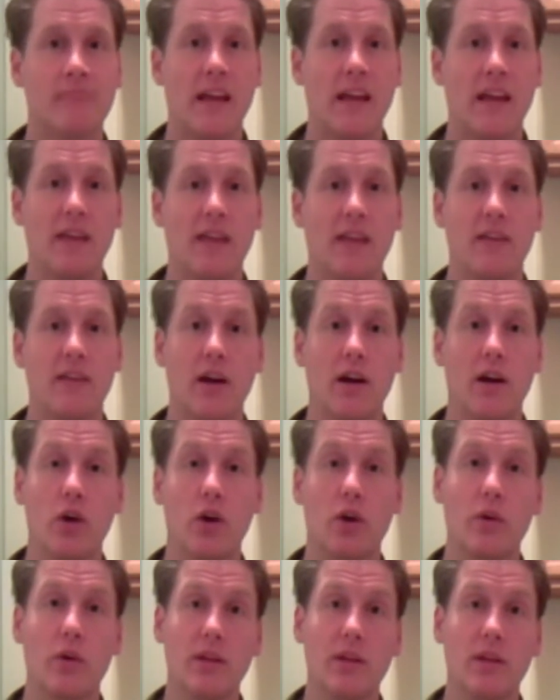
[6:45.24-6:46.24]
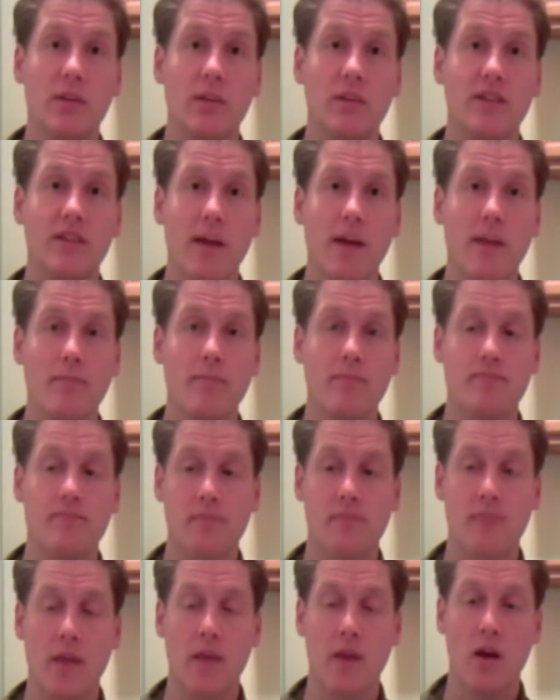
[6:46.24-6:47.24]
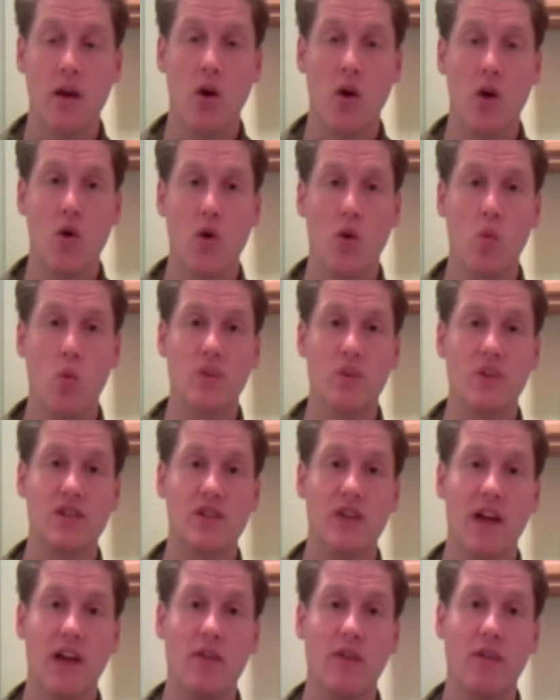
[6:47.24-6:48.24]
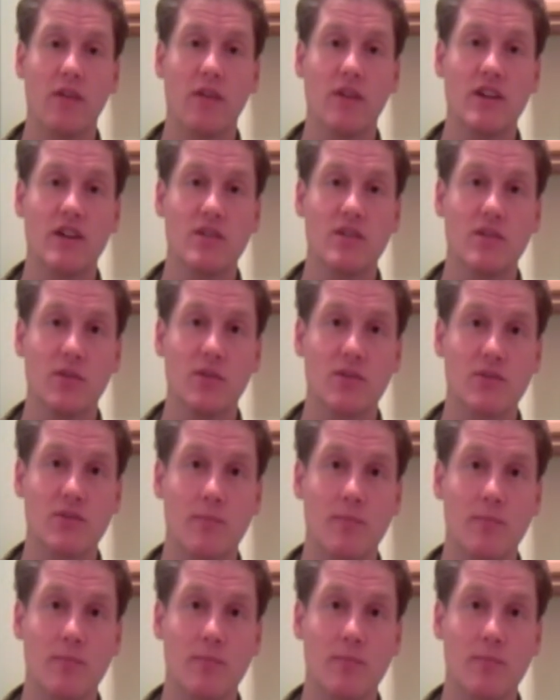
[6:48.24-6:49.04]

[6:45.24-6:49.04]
if you get hungry in the meantime, we still have our vegetables.